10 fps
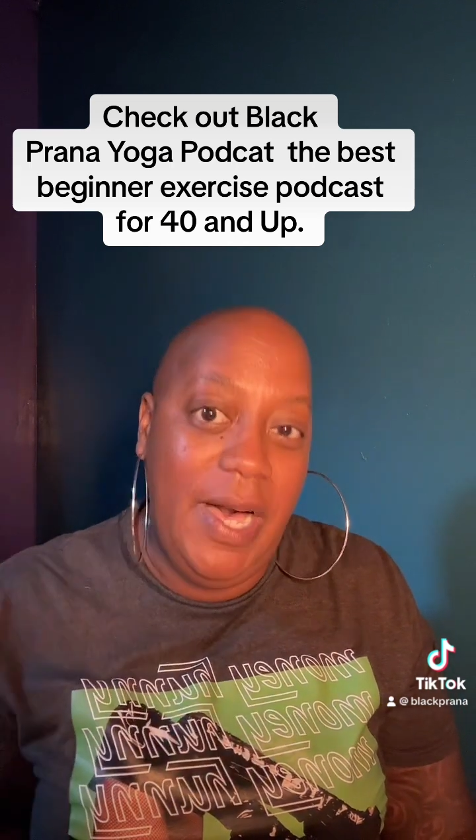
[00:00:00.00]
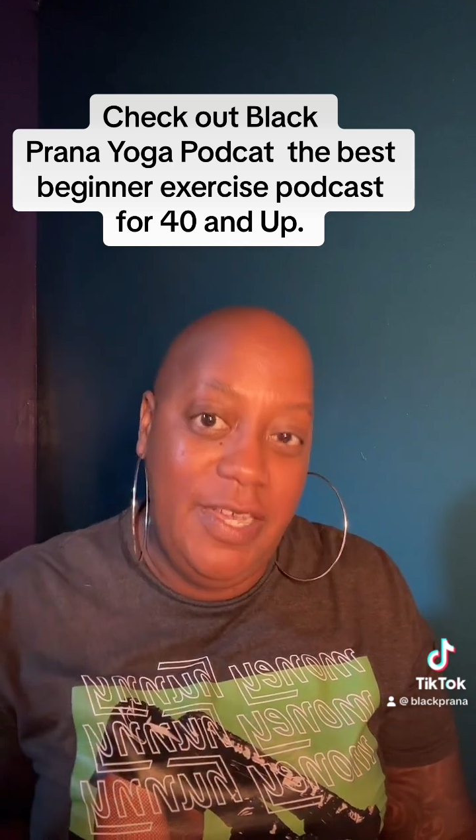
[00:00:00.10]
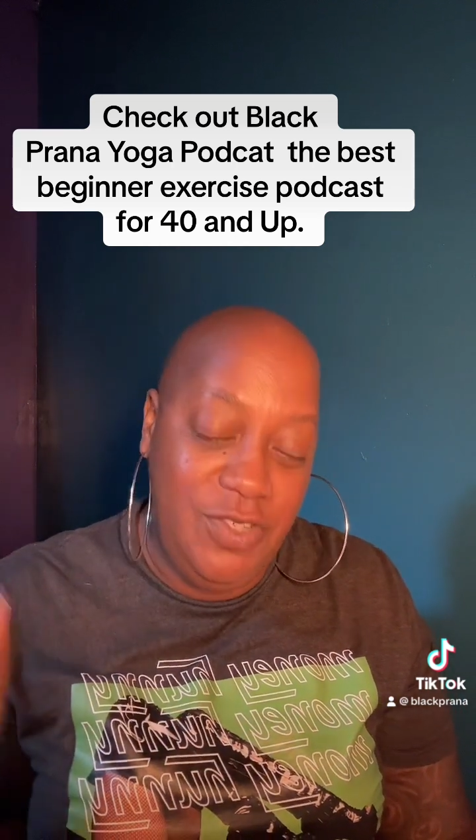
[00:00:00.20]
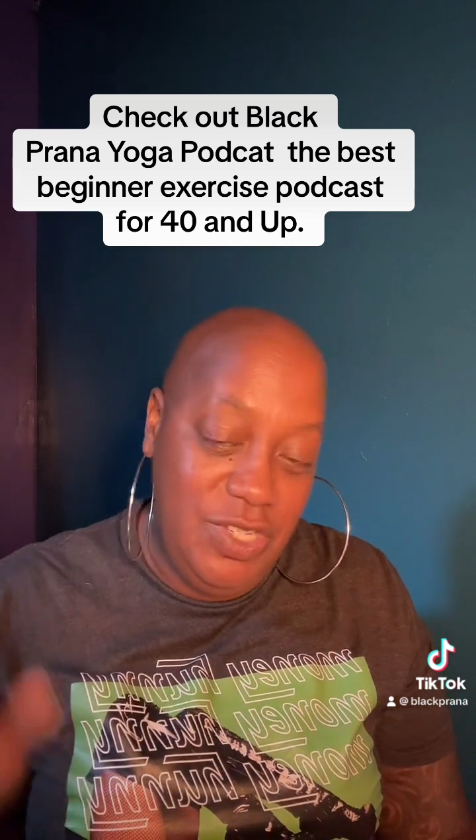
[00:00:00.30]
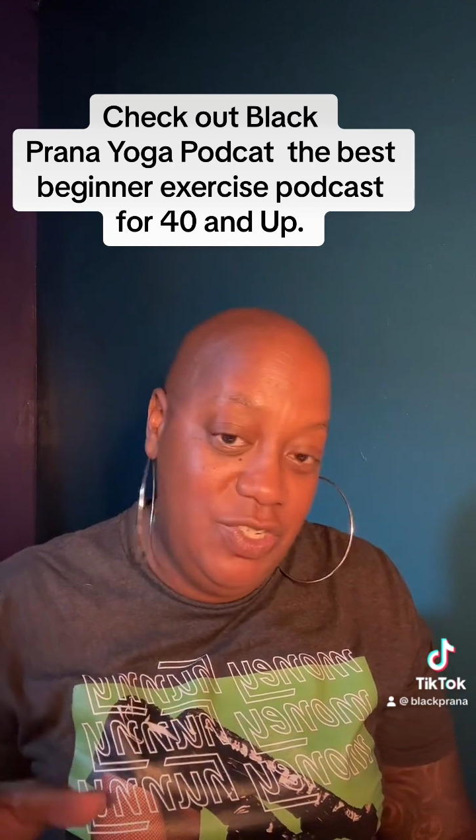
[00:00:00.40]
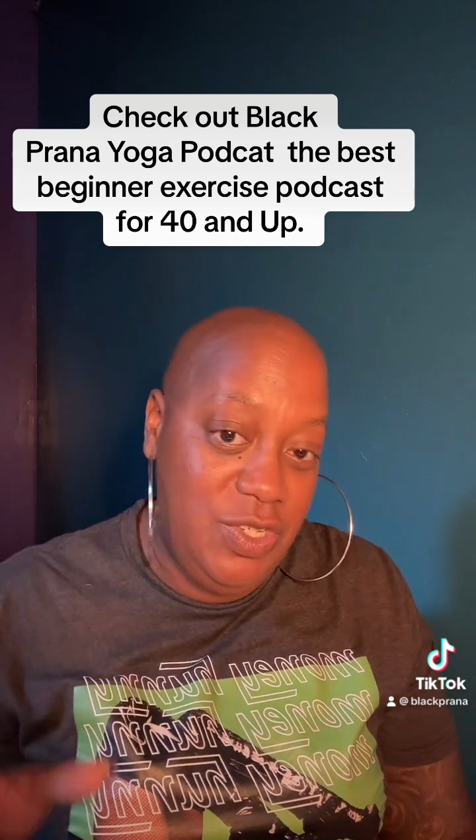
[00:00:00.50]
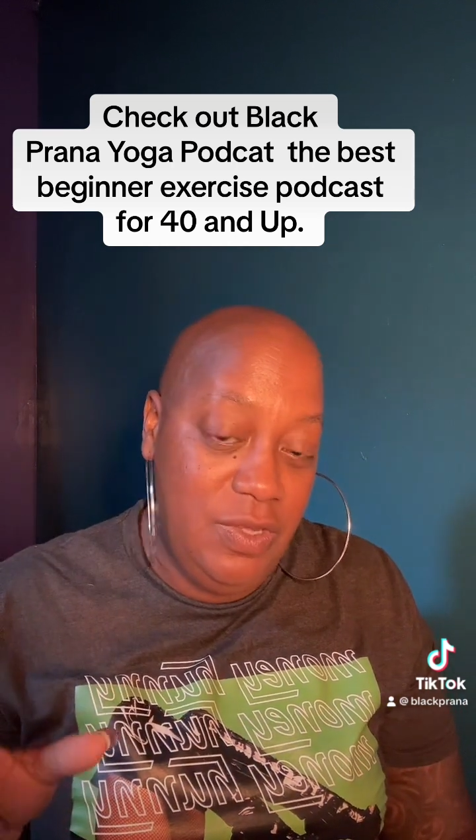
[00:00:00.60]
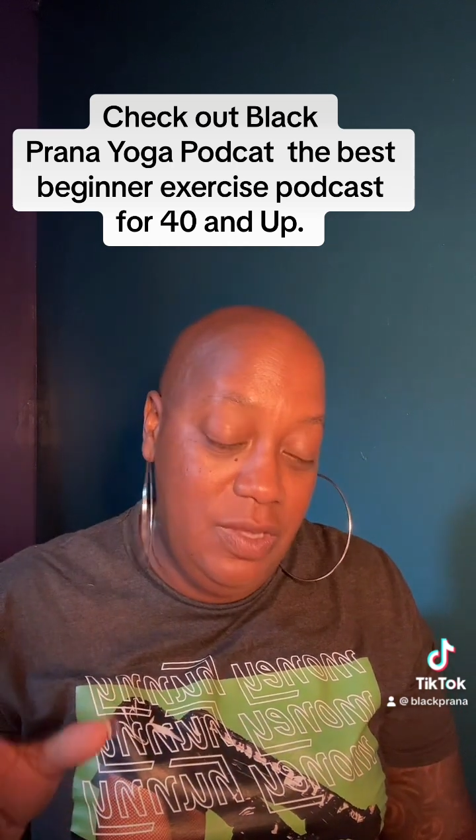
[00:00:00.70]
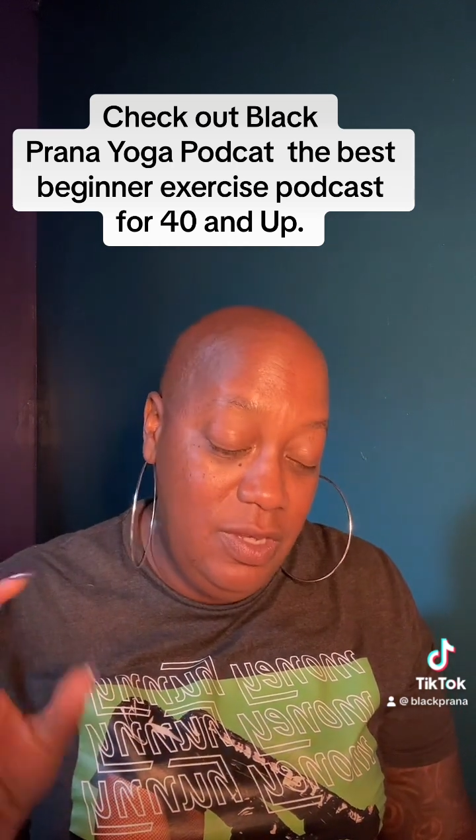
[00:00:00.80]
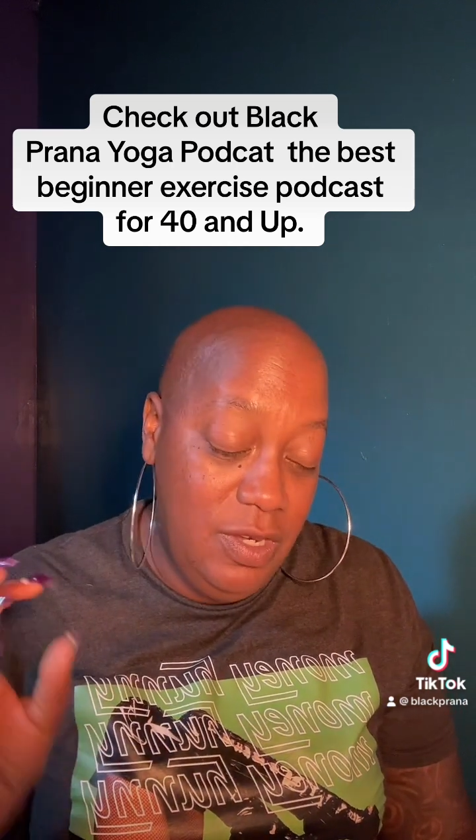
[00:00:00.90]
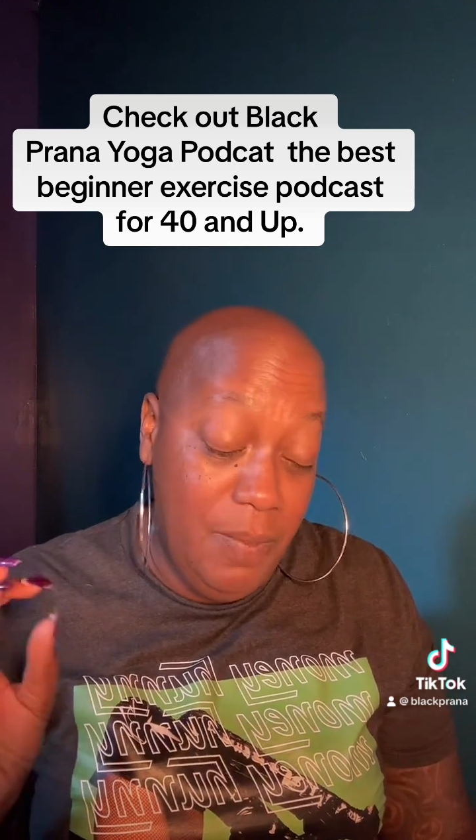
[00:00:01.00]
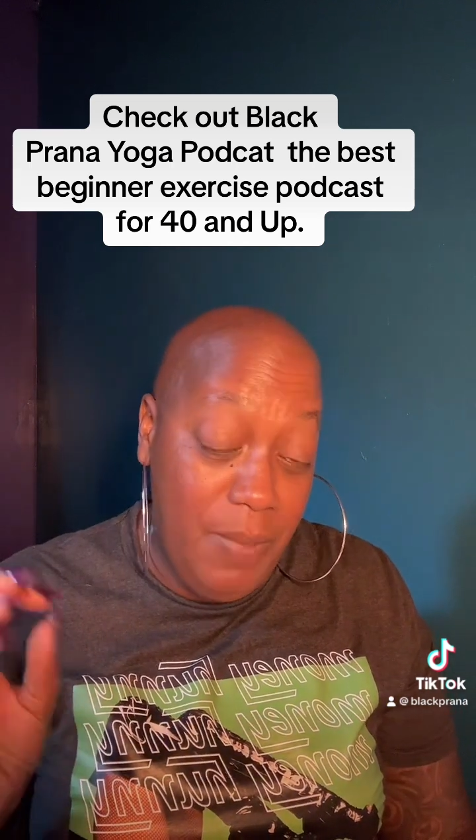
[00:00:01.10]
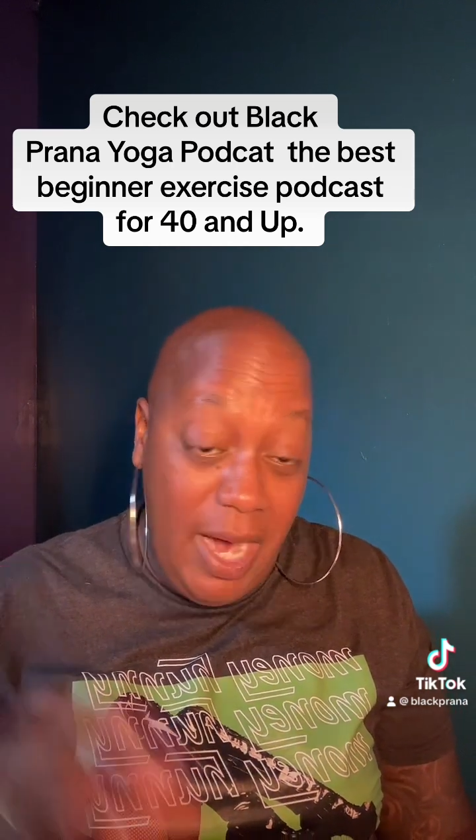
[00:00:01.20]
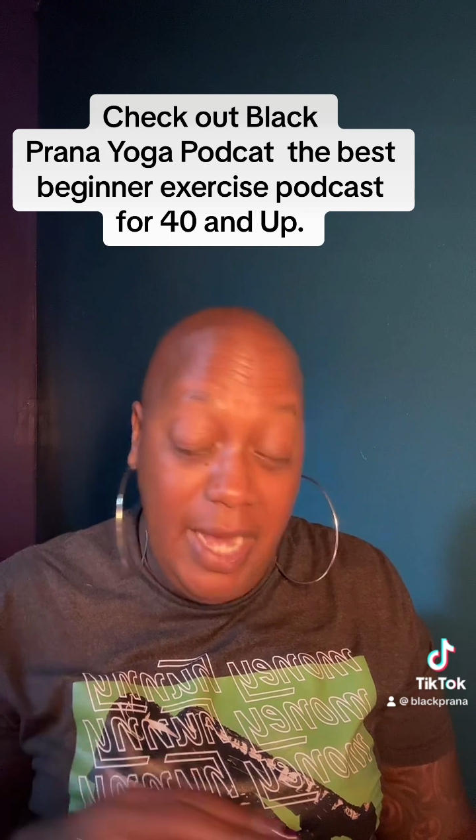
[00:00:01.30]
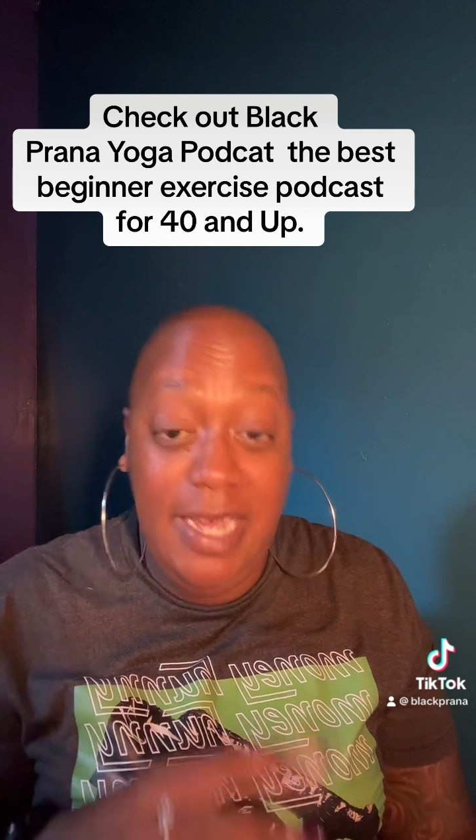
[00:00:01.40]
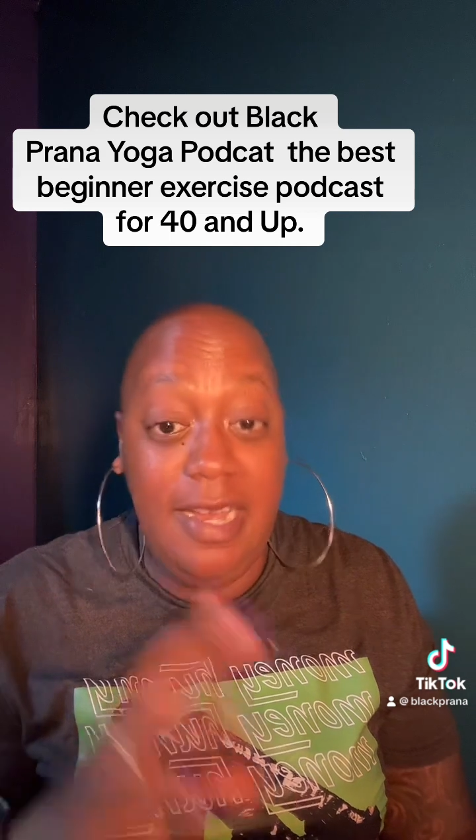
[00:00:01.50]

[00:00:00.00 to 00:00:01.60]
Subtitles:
hydrate your body.